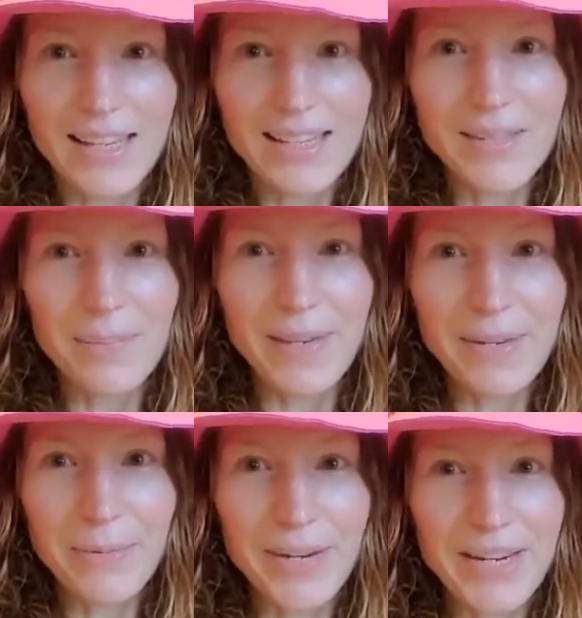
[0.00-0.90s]
It's a
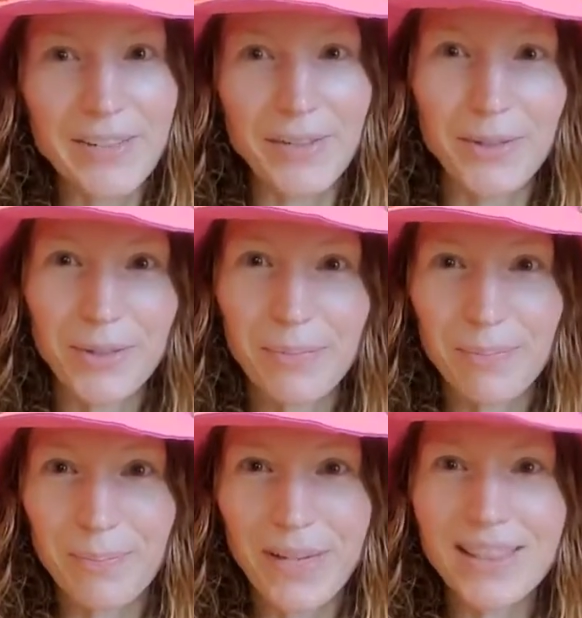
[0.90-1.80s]
bit
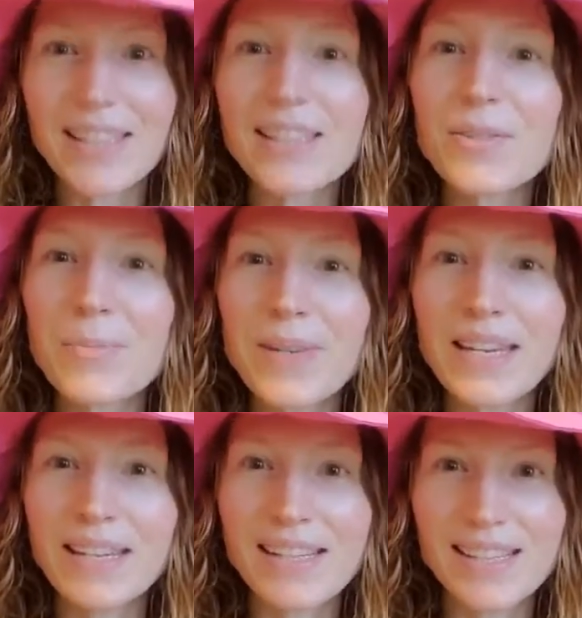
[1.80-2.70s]
wrinkled, but this would
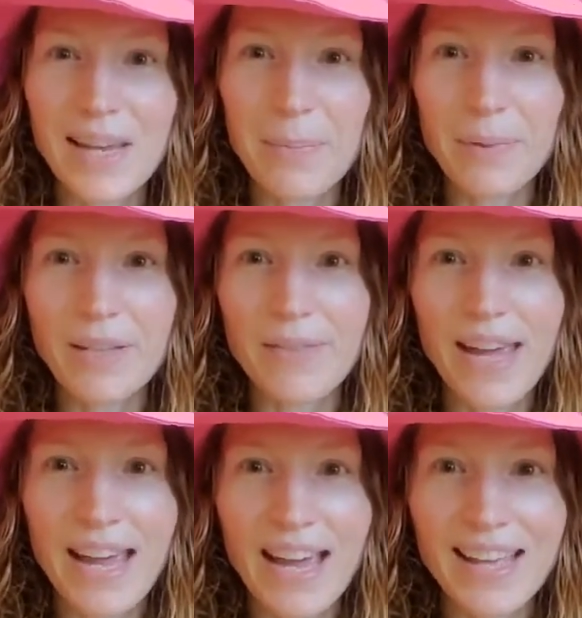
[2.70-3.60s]
be an example
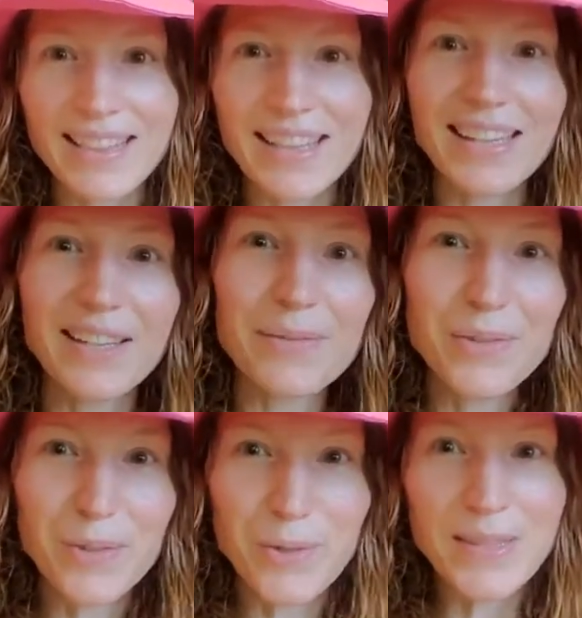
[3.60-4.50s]
of a hat that
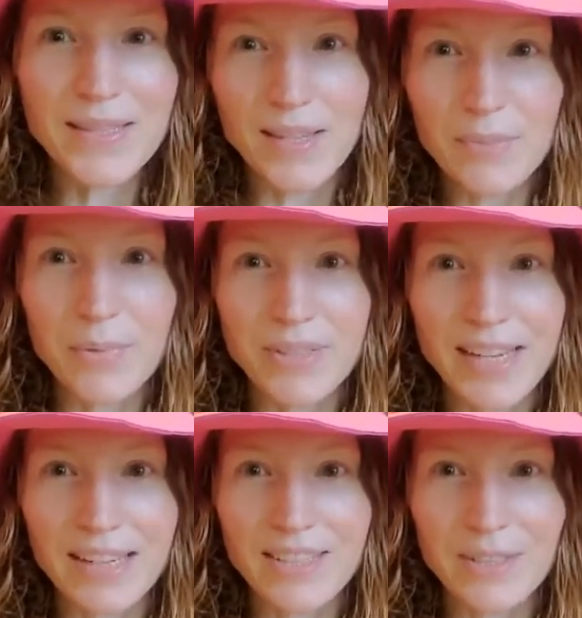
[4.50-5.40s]
gives good sun
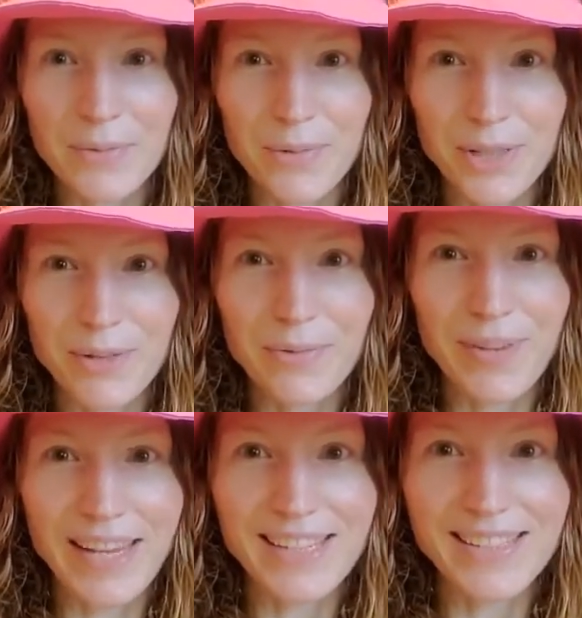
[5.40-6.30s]
protection for your
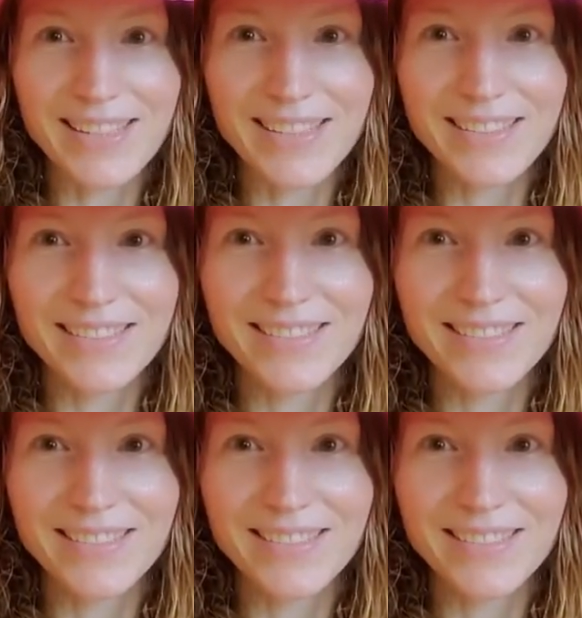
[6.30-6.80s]
face.